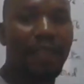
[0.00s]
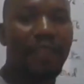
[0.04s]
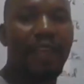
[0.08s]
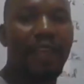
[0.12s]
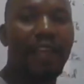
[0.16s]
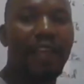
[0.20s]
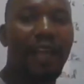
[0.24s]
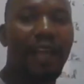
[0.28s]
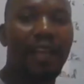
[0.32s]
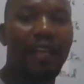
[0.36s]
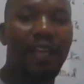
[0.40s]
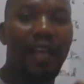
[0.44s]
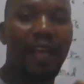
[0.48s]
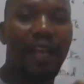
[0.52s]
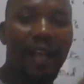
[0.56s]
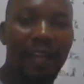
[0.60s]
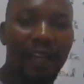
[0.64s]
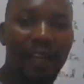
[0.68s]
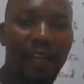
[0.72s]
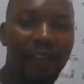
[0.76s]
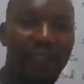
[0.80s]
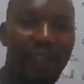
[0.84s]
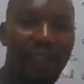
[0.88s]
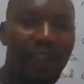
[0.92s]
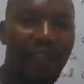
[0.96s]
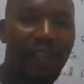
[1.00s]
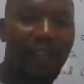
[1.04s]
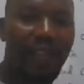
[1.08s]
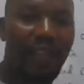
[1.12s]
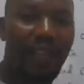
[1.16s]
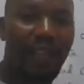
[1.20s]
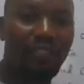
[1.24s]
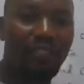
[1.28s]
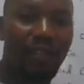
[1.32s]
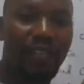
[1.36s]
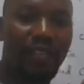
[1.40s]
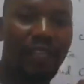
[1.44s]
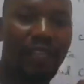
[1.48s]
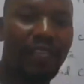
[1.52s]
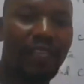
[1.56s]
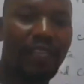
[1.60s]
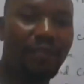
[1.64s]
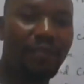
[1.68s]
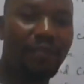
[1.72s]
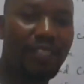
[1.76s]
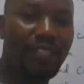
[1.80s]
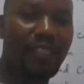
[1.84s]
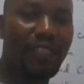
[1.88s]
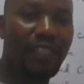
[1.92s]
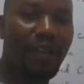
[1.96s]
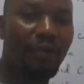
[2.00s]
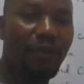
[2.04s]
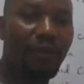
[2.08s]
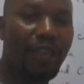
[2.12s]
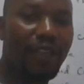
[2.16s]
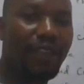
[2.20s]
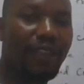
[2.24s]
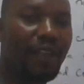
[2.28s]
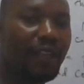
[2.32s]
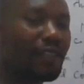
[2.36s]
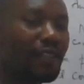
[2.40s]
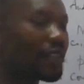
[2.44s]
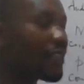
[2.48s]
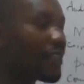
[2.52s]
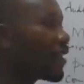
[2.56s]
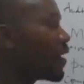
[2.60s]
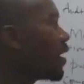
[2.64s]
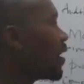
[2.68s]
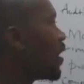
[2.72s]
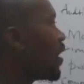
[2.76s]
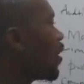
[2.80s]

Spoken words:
they can actually encrypt it in a way that